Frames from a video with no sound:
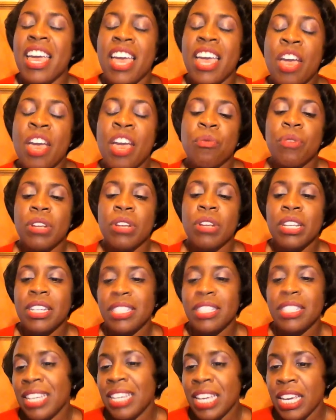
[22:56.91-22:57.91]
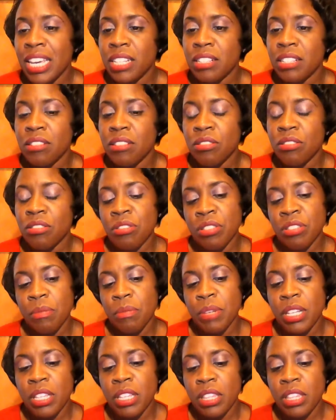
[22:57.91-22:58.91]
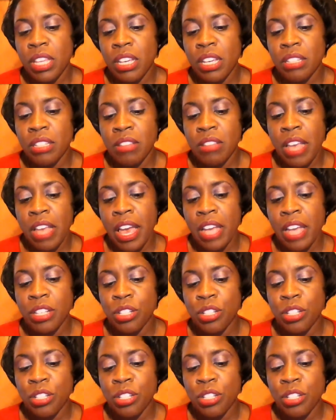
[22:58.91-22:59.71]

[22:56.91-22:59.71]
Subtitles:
And really dig into some of the things that